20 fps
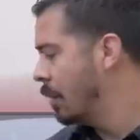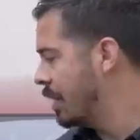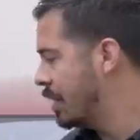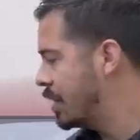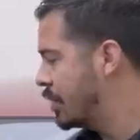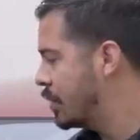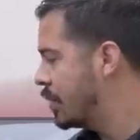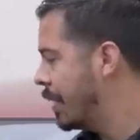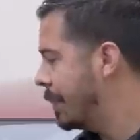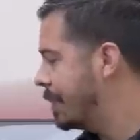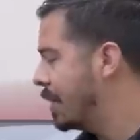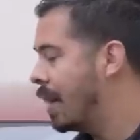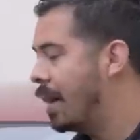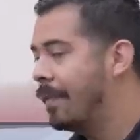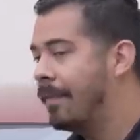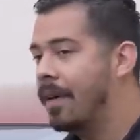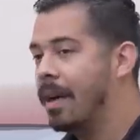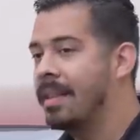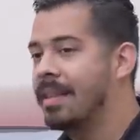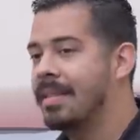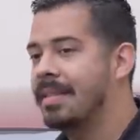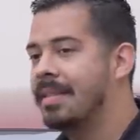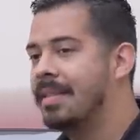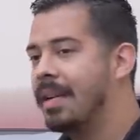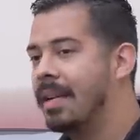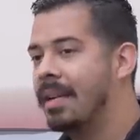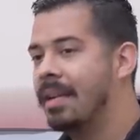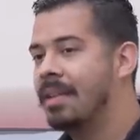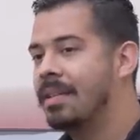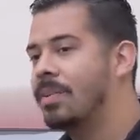which stripped off all the
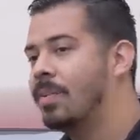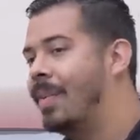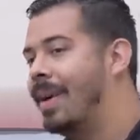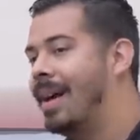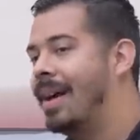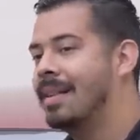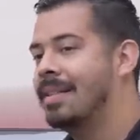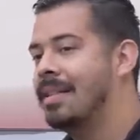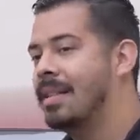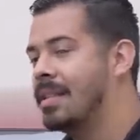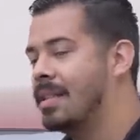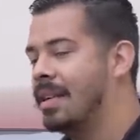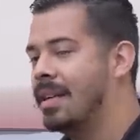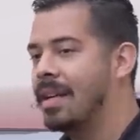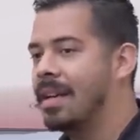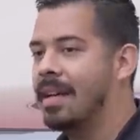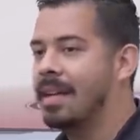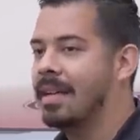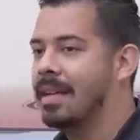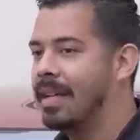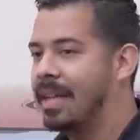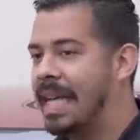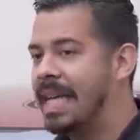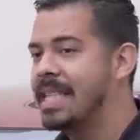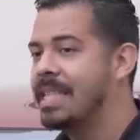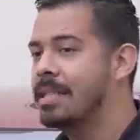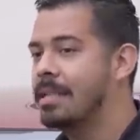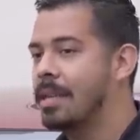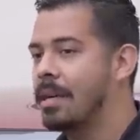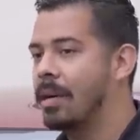sealants, waxes, any kind of
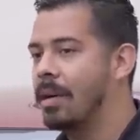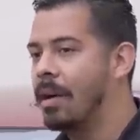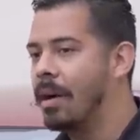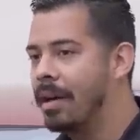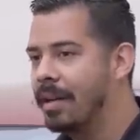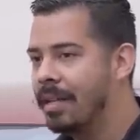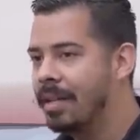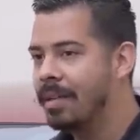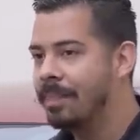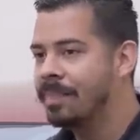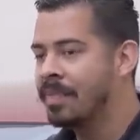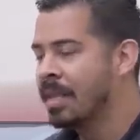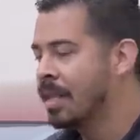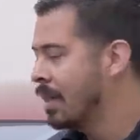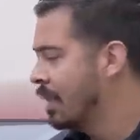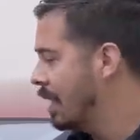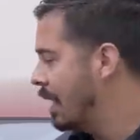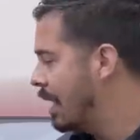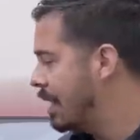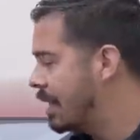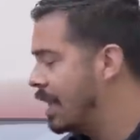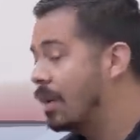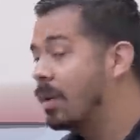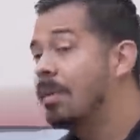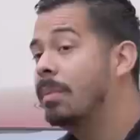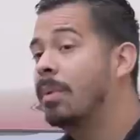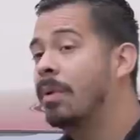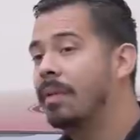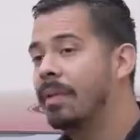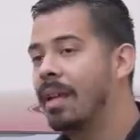glazes that are on it. And then
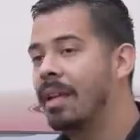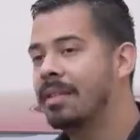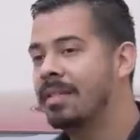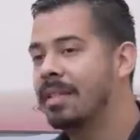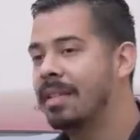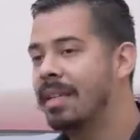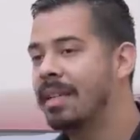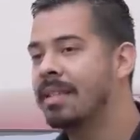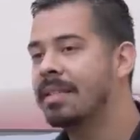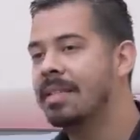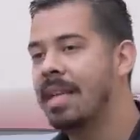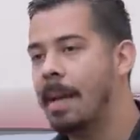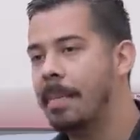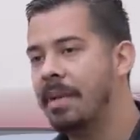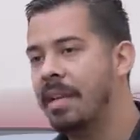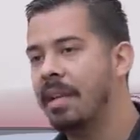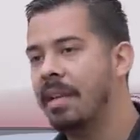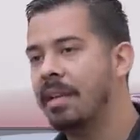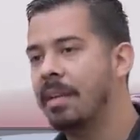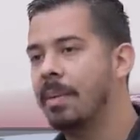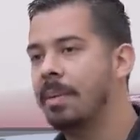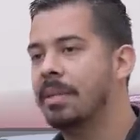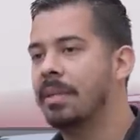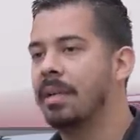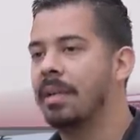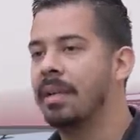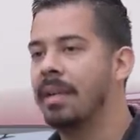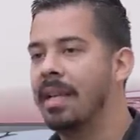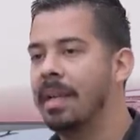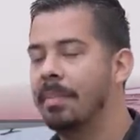we moved on to decontaminating it with
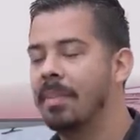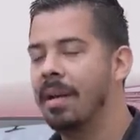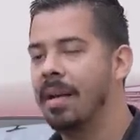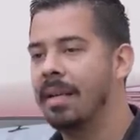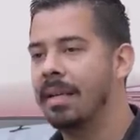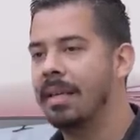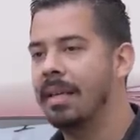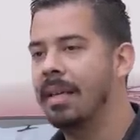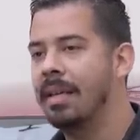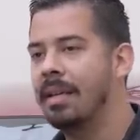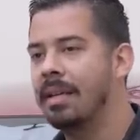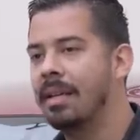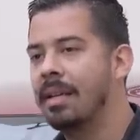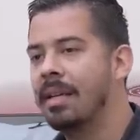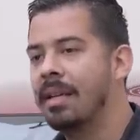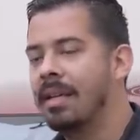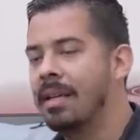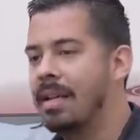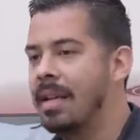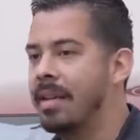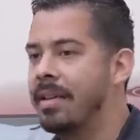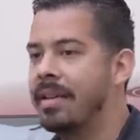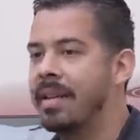our clay block kit. Now,